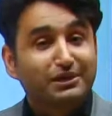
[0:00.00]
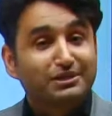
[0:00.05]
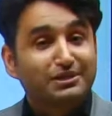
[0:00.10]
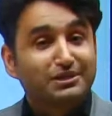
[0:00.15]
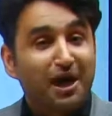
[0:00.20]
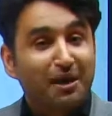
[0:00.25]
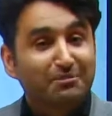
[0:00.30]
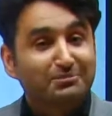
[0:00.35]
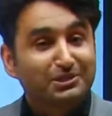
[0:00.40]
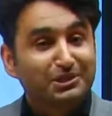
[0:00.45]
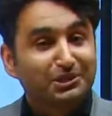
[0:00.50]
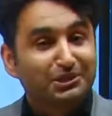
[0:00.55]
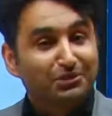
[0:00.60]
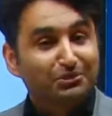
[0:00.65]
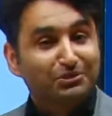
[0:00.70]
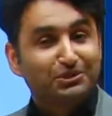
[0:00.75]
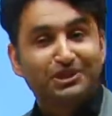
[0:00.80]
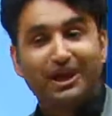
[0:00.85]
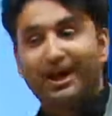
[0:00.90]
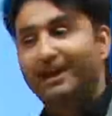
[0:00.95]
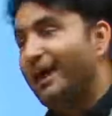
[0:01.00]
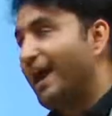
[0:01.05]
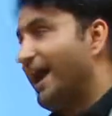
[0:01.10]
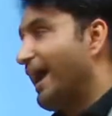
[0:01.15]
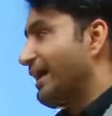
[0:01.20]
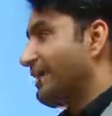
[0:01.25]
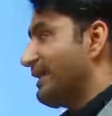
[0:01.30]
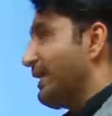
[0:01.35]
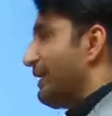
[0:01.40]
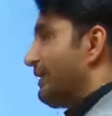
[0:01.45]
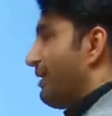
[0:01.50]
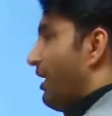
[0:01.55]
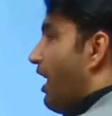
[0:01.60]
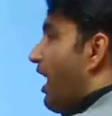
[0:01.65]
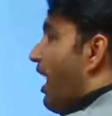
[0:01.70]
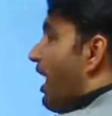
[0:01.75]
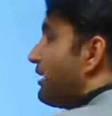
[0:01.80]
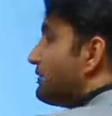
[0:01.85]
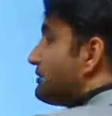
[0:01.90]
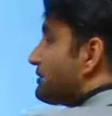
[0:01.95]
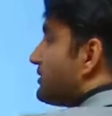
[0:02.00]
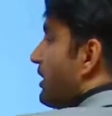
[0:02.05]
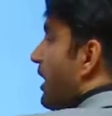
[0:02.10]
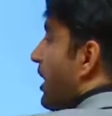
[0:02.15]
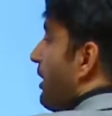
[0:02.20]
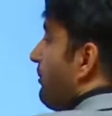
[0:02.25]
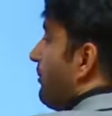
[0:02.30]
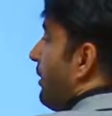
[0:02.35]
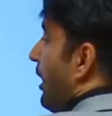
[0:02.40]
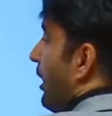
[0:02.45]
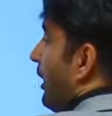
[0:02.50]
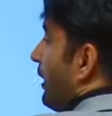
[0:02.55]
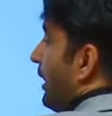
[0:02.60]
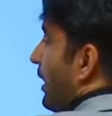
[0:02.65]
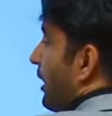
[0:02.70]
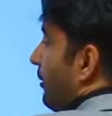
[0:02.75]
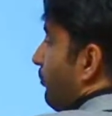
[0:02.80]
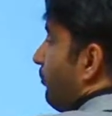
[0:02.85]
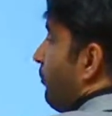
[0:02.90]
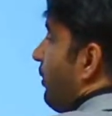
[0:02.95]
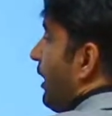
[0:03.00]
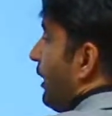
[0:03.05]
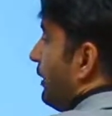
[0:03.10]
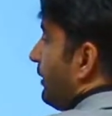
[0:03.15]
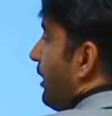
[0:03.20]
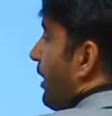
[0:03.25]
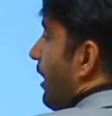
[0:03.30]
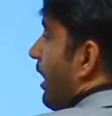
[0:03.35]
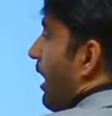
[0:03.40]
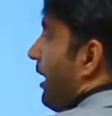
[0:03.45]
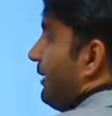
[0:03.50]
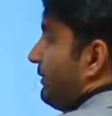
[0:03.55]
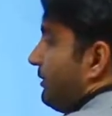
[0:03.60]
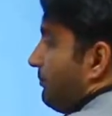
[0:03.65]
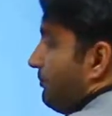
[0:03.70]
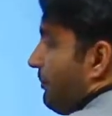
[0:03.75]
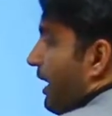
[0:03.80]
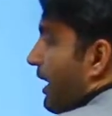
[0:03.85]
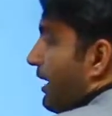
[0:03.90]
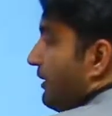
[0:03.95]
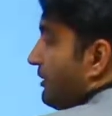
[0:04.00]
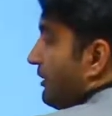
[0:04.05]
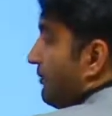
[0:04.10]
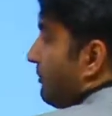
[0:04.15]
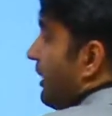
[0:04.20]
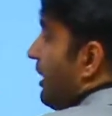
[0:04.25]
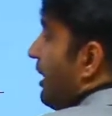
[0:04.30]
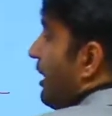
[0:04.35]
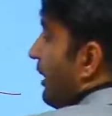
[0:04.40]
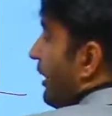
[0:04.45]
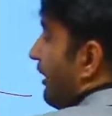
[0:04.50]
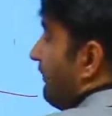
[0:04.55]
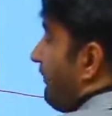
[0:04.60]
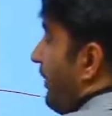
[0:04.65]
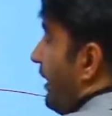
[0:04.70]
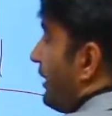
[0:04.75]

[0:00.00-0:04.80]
substitution again. On top, I have 1. On the bottom, if I